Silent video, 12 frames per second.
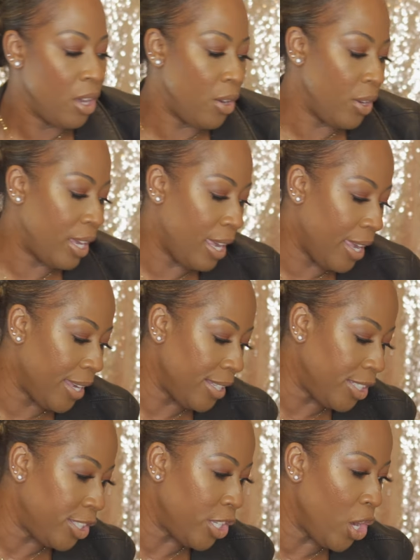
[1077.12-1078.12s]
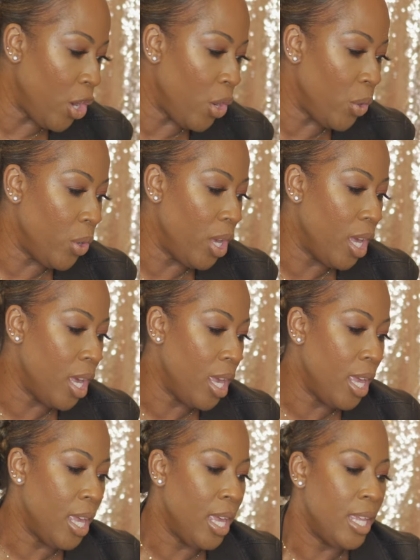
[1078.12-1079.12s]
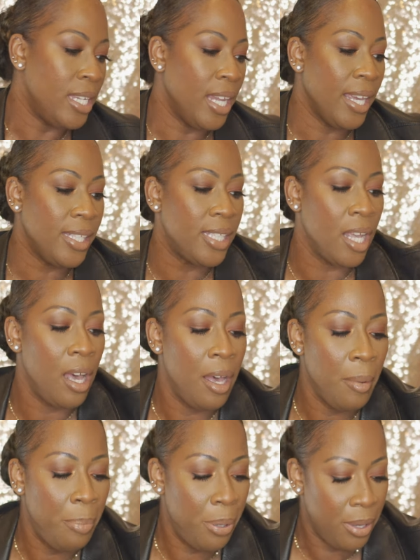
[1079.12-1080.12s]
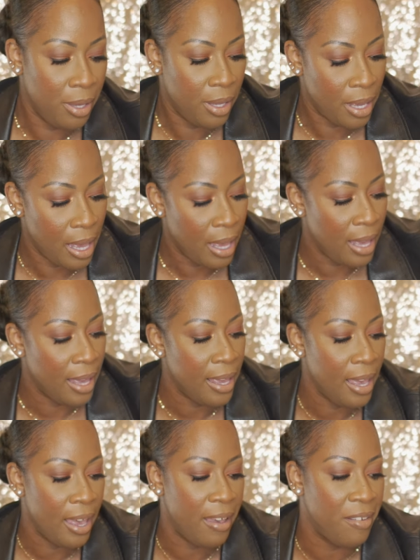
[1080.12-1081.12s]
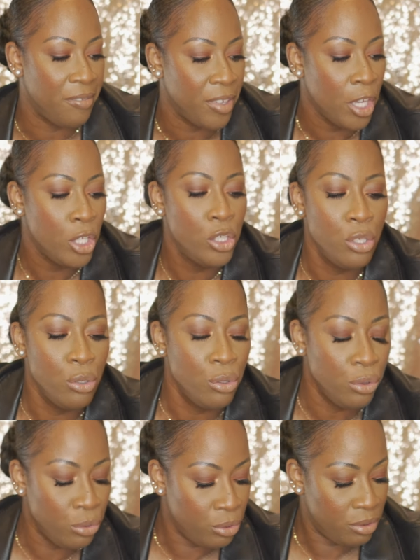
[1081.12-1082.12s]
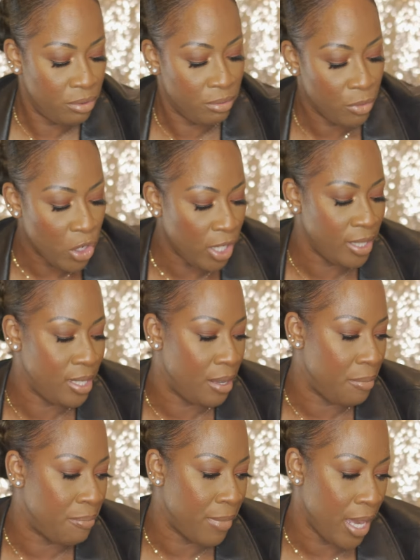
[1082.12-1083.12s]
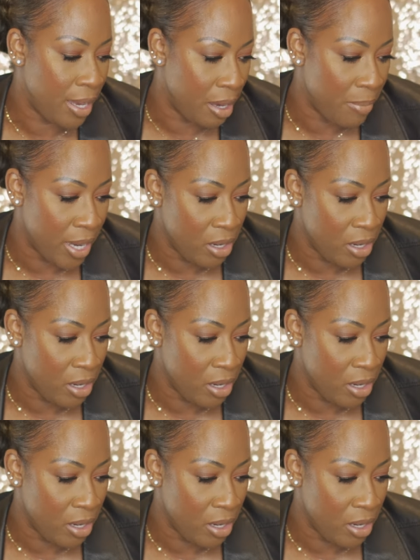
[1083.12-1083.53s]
Okay, so next up, I have two, going into makeup.